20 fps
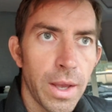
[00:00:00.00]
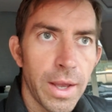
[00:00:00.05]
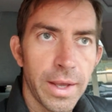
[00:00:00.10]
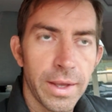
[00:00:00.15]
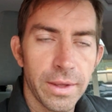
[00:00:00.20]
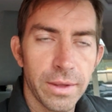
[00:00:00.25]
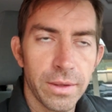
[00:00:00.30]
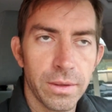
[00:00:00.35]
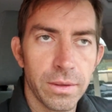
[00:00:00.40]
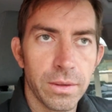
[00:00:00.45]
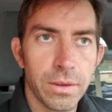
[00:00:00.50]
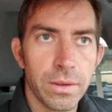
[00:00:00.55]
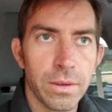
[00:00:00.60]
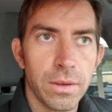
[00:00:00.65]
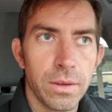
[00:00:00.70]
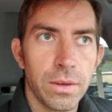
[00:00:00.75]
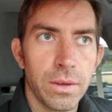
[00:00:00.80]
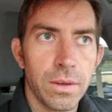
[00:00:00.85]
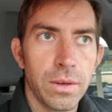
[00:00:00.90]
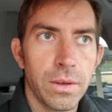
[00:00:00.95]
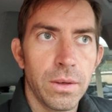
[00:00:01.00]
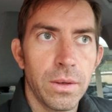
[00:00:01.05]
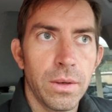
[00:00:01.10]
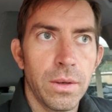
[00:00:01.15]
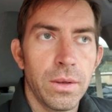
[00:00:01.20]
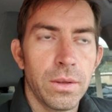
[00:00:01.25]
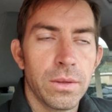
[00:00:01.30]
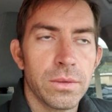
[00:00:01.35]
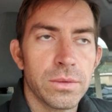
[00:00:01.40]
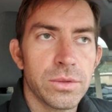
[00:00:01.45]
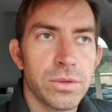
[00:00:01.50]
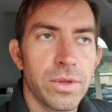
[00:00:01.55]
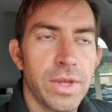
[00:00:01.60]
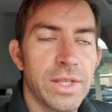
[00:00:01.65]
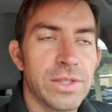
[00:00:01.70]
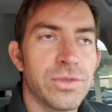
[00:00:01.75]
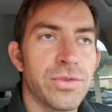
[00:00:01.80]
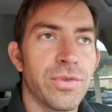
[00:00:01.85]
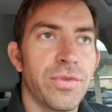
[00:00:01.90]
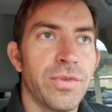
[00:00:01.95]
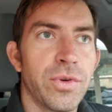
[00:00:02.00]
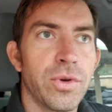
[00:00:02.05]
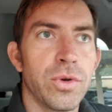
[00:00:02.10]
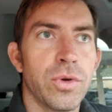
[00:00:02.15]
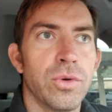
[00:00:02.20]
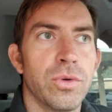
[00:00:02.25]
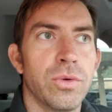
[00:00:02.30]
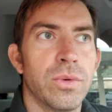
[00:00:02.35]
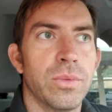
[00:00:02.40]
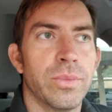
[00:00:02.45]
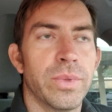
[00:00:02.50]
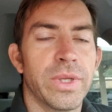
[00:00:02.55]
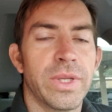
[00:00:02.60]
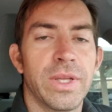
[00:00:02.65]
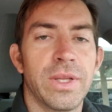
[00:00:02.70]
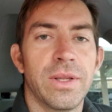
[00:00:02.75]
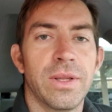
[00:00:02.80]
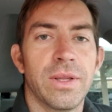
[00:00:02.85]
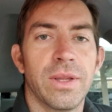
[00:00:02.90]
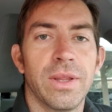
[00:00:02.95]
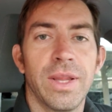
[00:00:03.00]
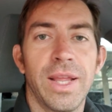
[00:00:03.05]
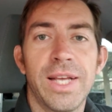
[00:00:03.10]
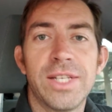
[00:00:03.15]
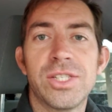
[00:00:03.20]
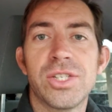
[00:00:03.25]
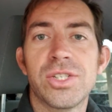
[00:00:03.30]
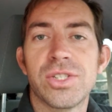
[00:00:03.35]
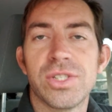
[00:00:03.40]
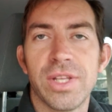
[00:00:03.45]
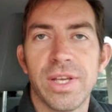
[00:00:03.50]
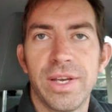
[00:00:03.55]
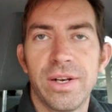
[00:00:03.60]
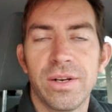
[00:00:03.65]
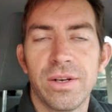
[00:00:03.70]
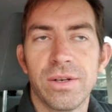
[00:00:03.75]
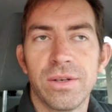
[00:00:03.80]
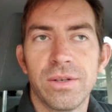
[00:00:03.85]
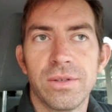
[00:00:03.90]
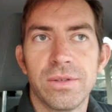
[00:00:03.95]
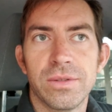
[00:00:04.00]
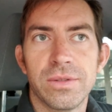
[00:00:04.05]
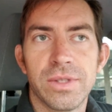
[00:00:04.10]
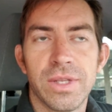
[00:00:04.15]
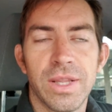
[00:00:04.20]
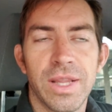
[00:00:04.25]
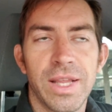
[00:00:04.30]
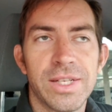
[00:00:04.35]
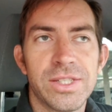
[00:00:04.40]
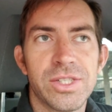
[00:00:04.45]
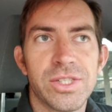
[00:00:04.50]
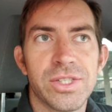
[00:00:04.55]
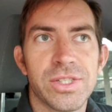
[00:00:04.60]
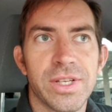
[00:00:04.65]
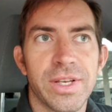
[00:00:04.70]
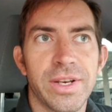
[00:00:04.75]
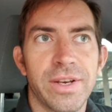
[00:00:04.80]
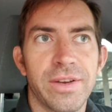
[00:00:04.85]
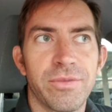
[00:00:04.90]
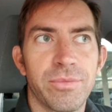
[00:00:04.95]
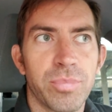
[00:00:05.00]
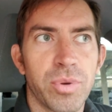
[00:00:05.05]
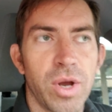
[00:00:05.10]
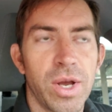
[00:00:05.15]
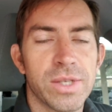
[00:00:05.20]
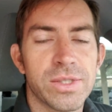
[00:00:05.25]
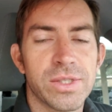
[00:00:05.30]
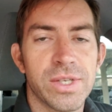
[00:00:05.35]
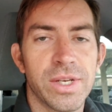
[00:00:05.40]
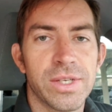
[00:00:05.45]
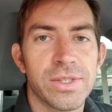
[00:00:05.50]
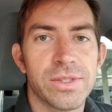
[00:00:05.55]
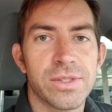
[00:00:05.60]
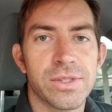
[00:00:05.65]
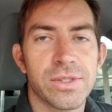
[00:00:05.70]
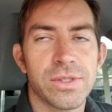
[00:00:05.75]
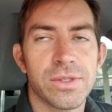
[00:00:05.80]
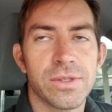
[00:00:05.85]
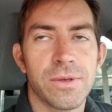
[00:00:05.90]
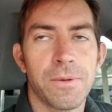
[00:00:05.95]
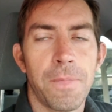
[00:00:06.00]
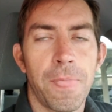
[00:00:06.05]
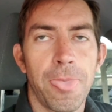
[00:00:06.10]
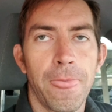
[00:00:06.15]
And so that's food. But then the legislative process